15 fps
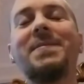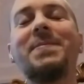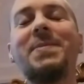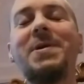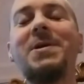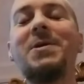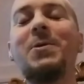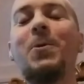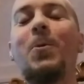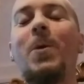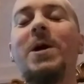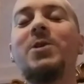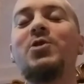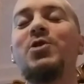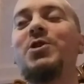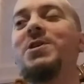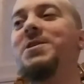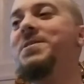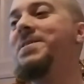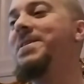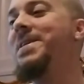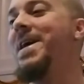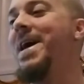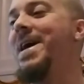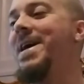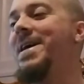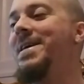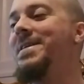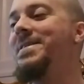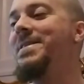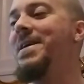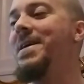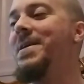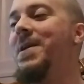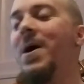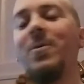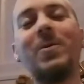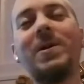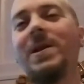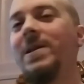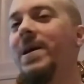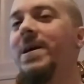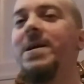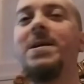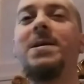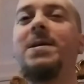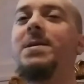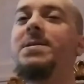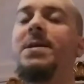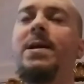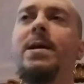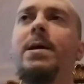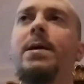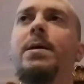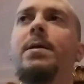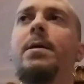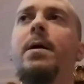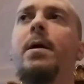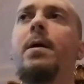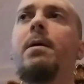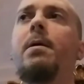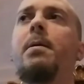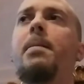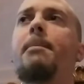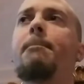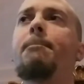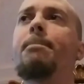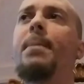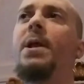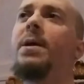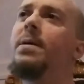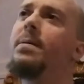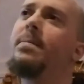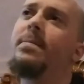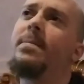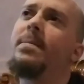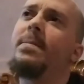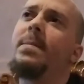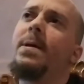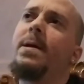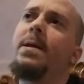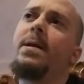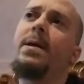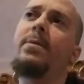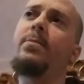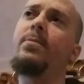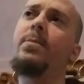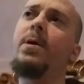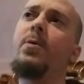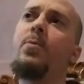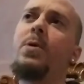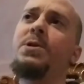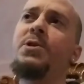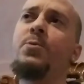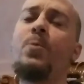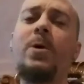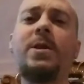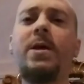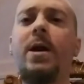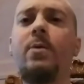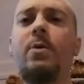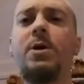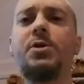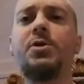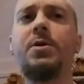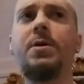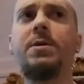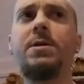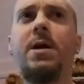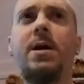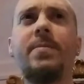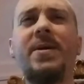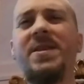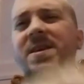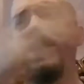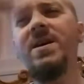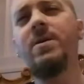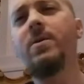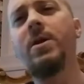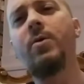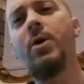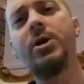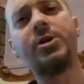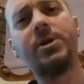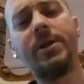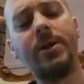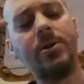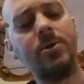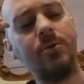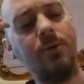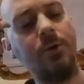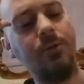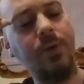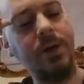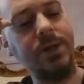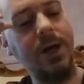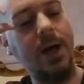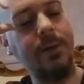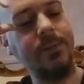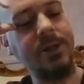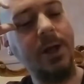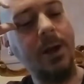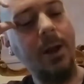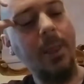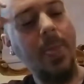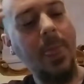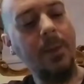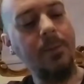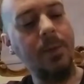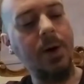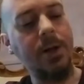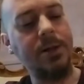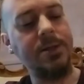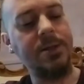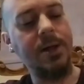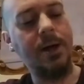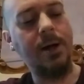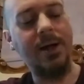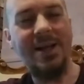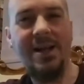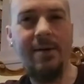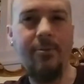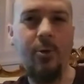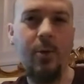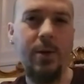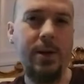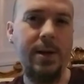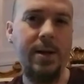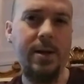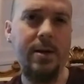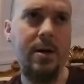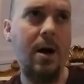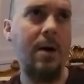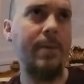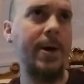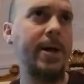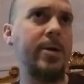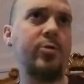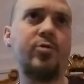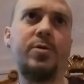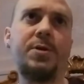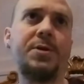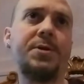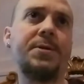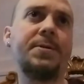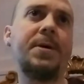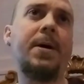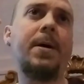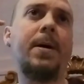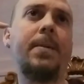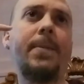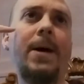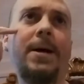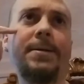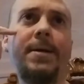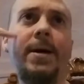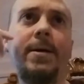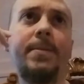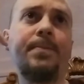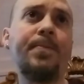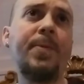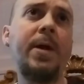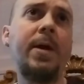being quite cheesy and uh, not really liking it as a kid. Um, it, it, it wasn't one that I watched all the time. I think I only watched it like two or three times, but uh, it never really caught my interest uh, back then.